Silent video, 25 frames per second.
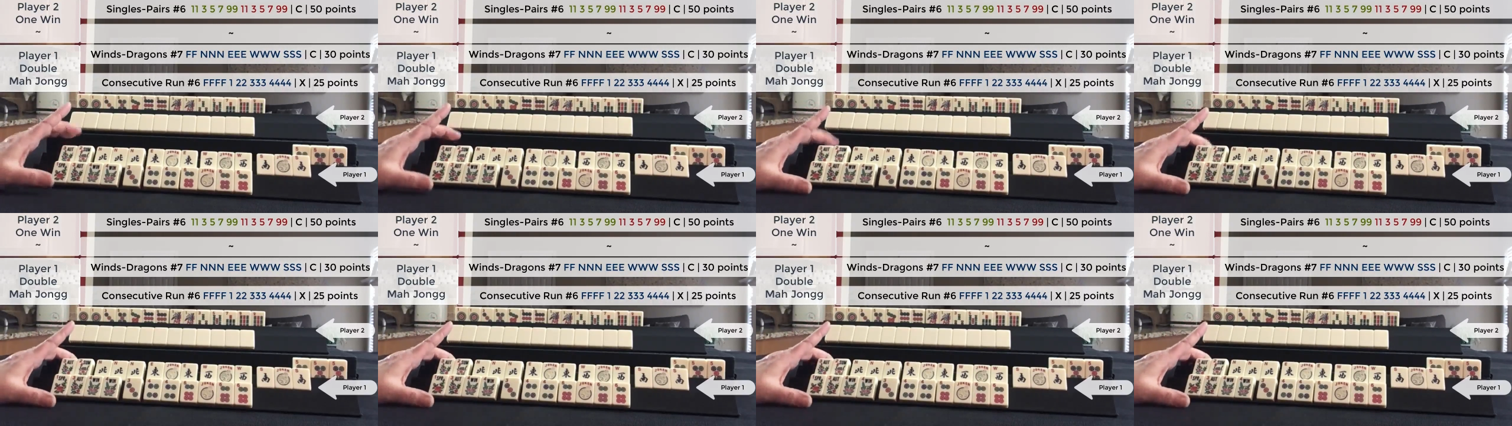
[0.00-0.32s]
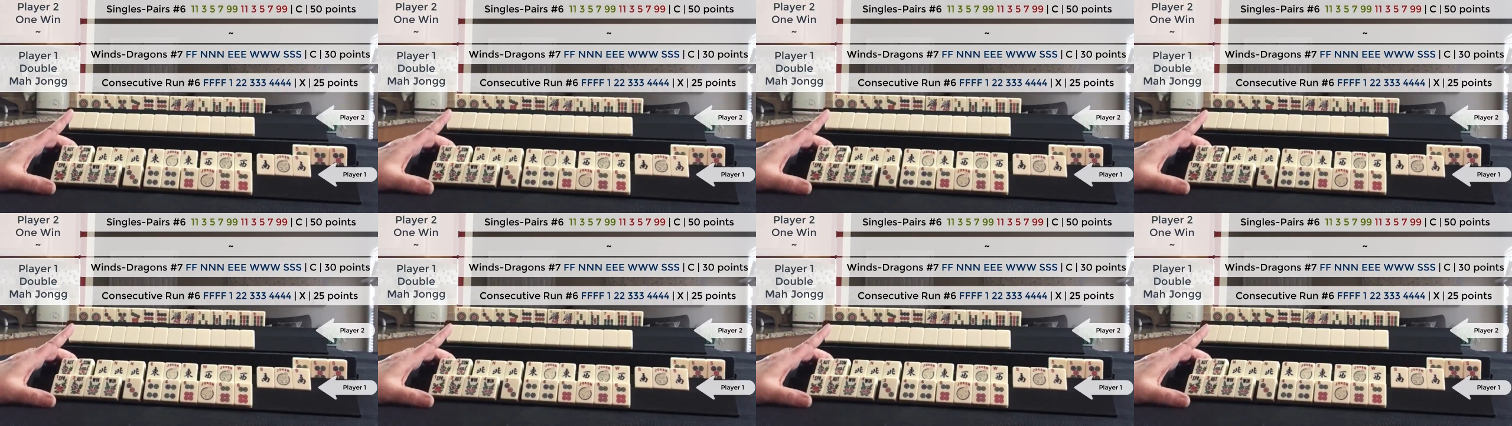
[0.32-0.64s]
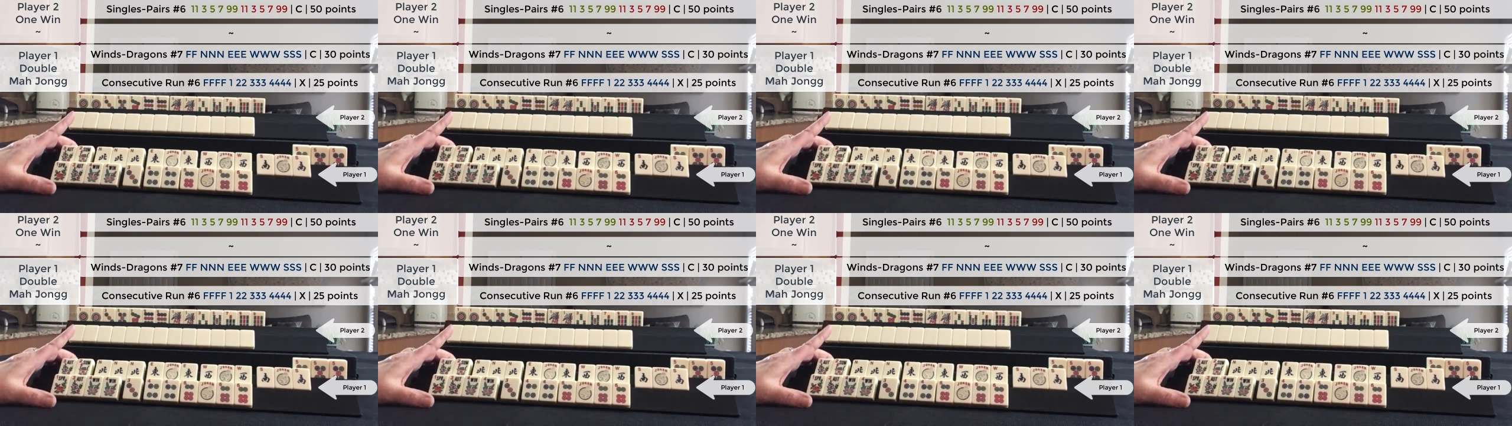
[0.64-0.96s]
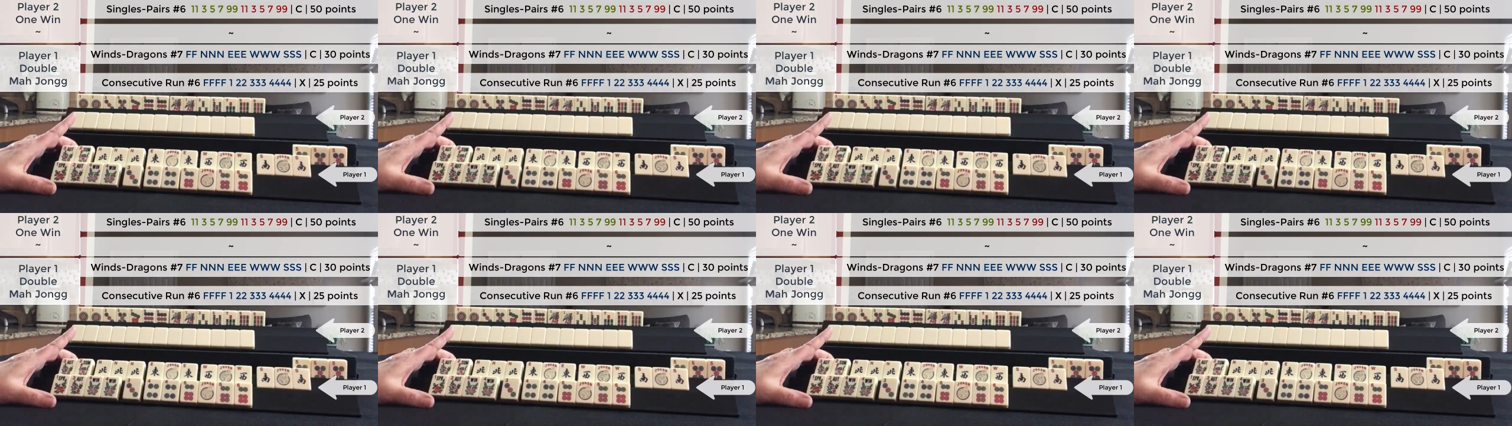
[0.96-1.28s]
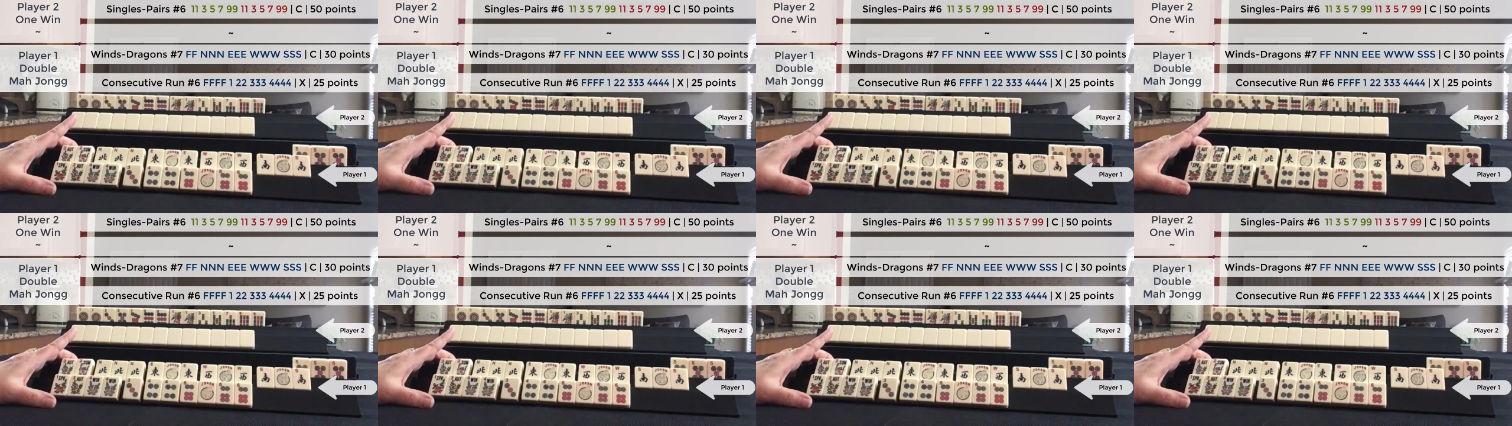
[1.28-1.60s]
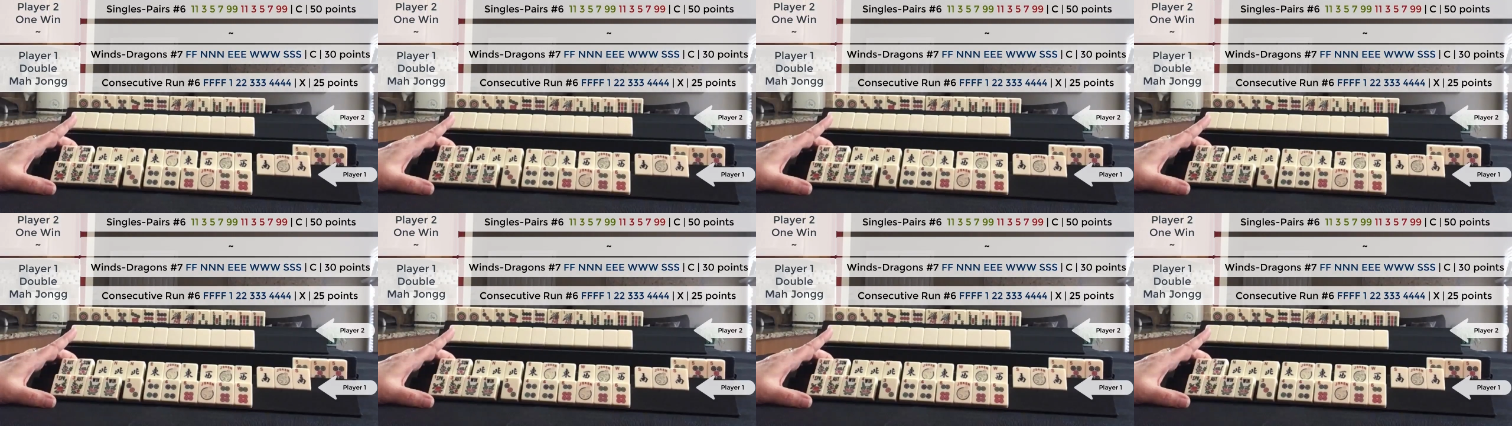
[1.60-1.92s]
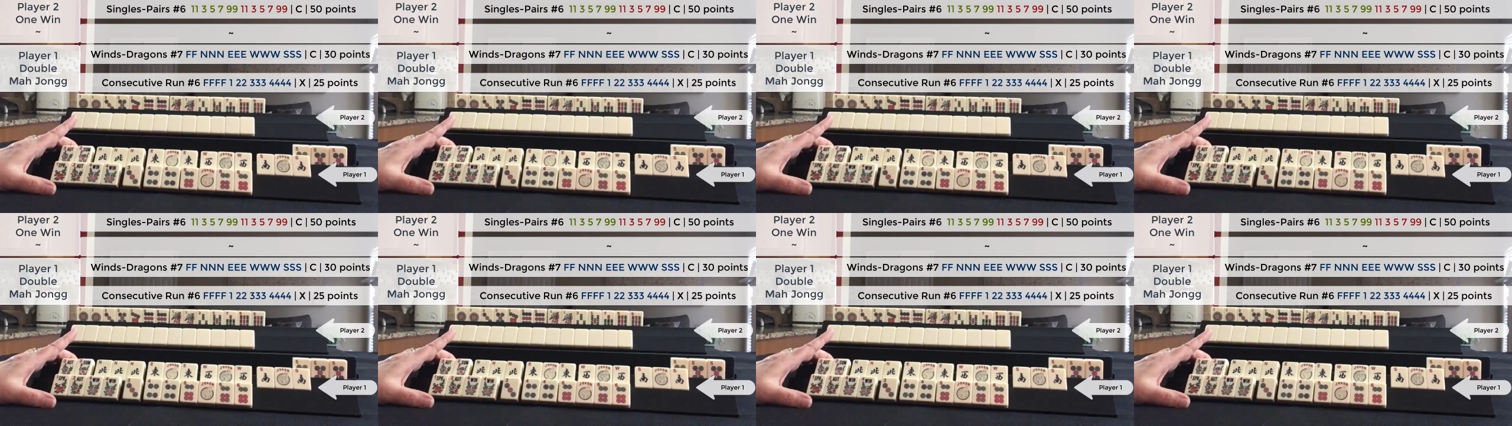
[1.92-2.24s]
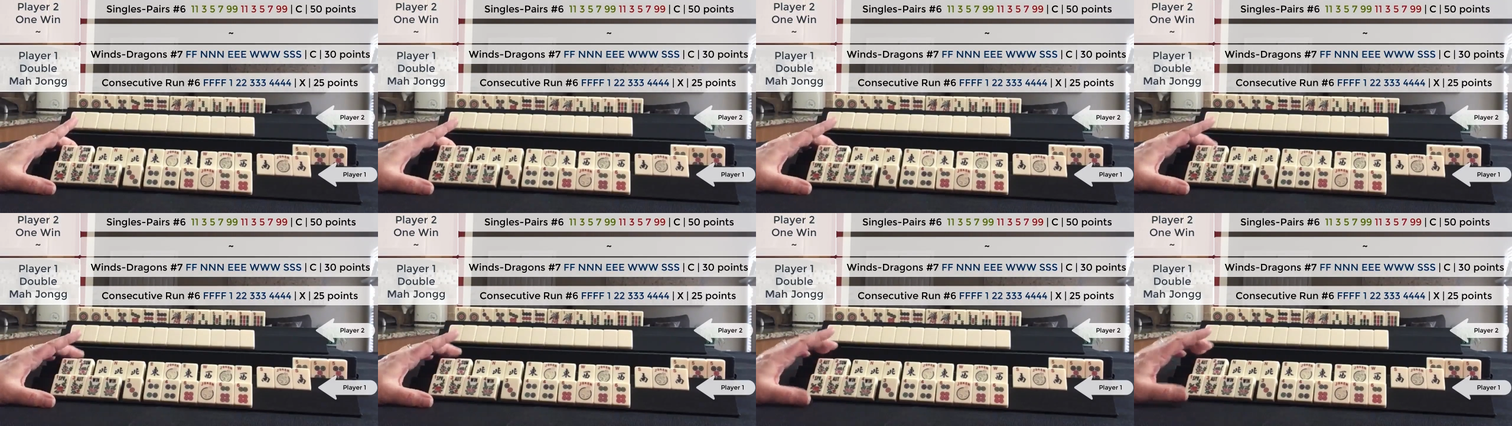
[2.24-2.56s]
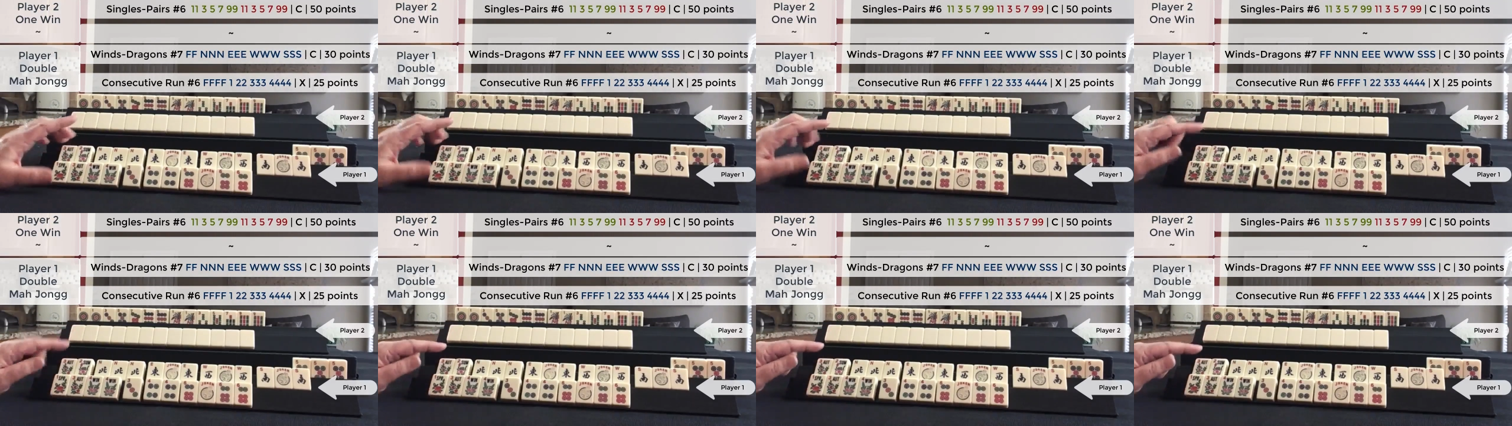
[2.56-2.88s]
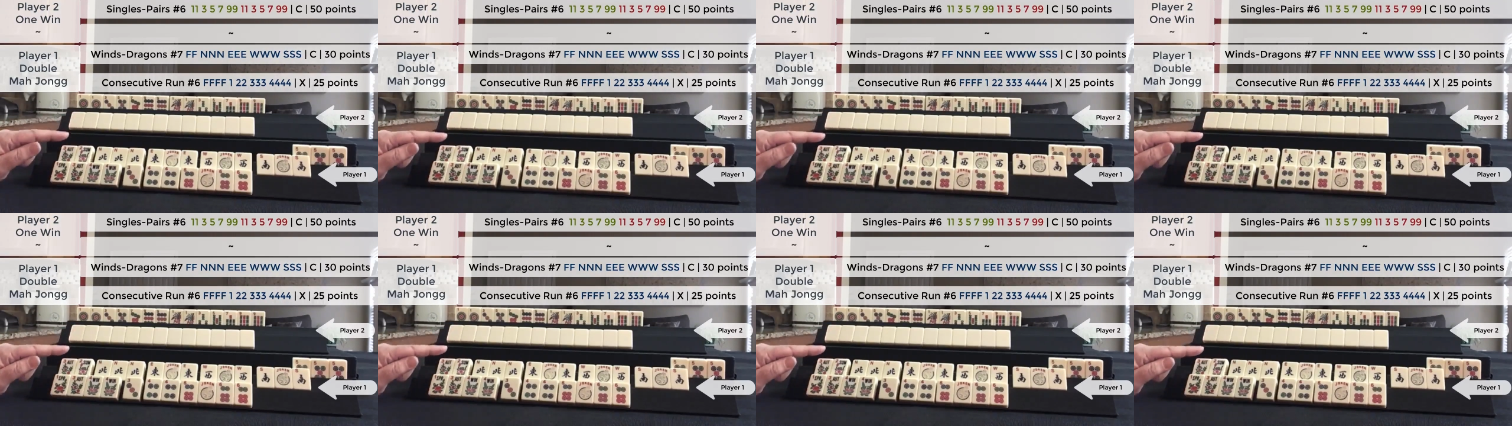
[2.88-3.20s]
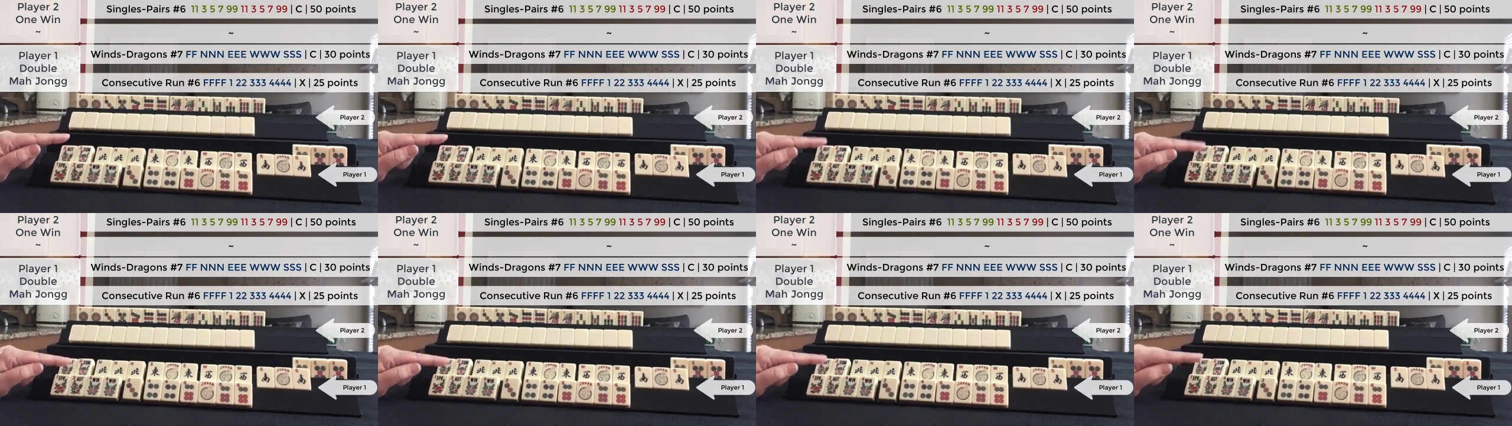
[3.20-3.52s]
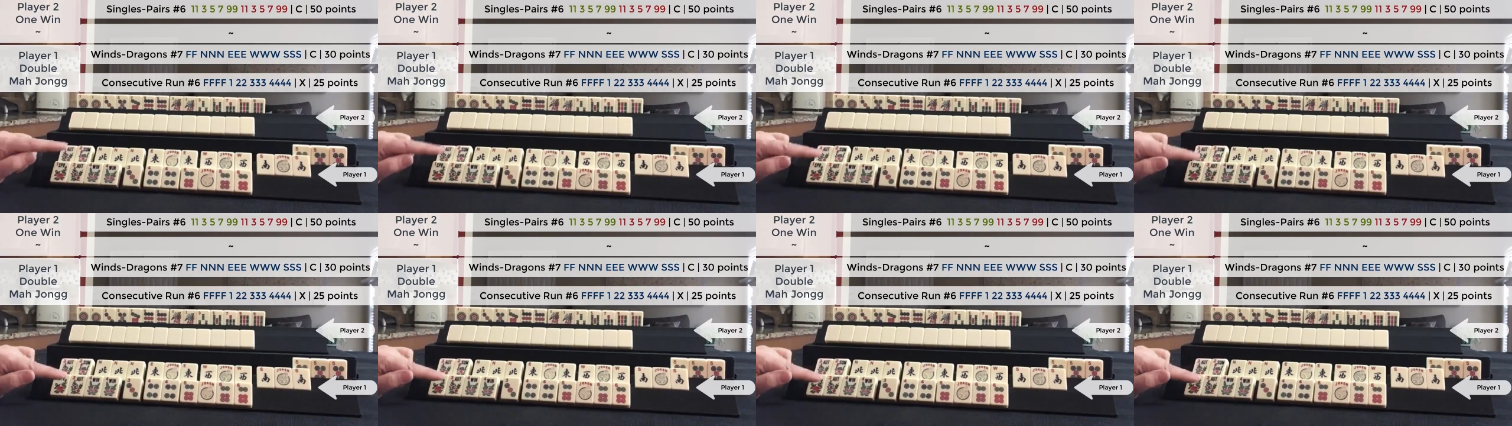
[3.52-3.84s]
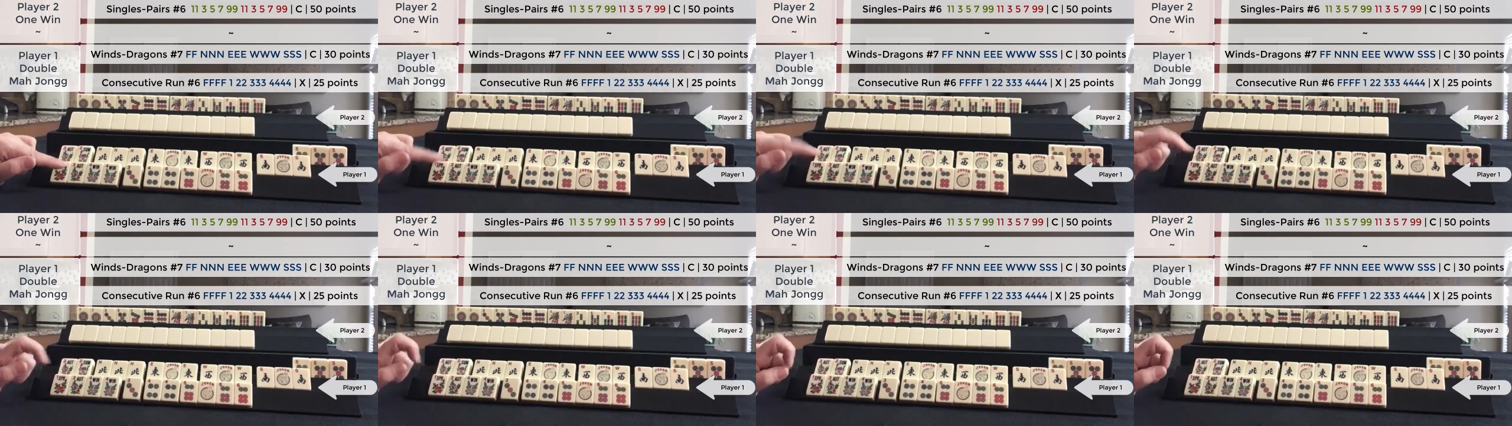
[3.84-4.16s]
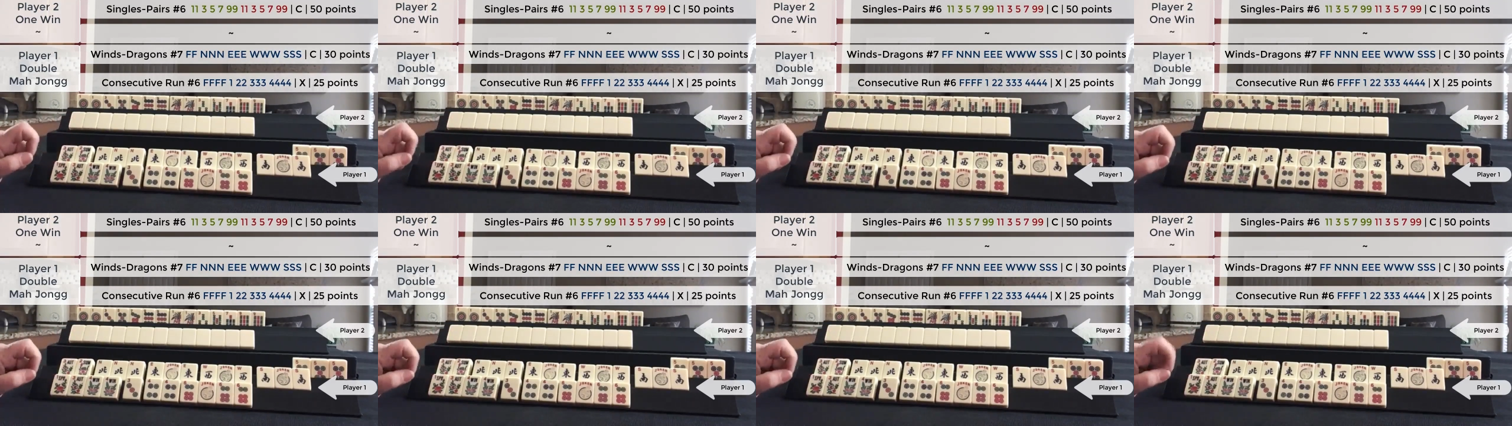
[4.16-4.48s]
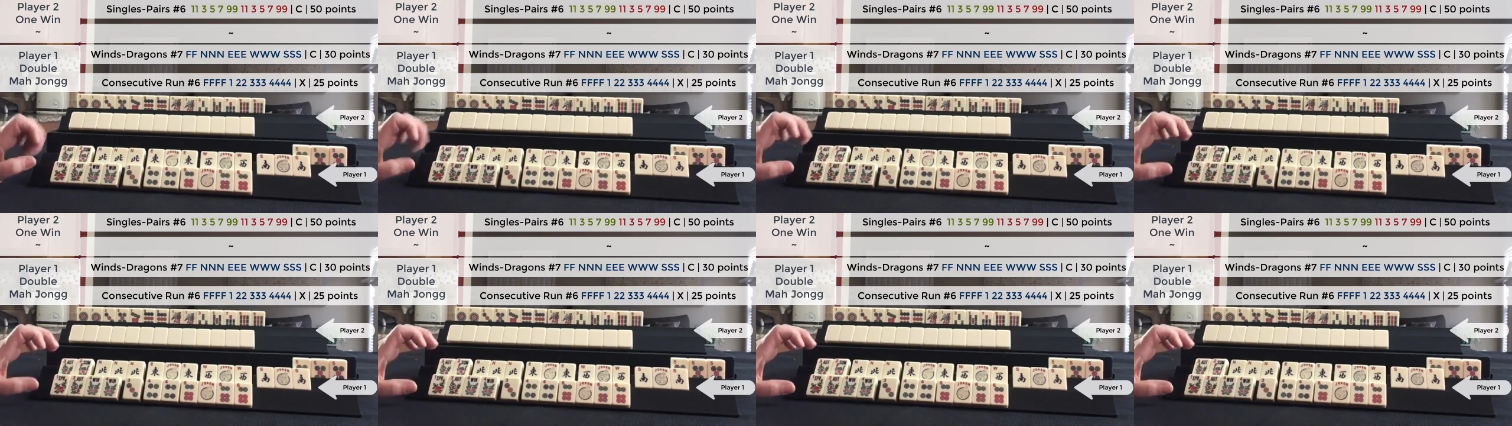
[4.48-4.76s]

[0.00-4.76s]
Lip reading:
Nobody's mouth can be seen.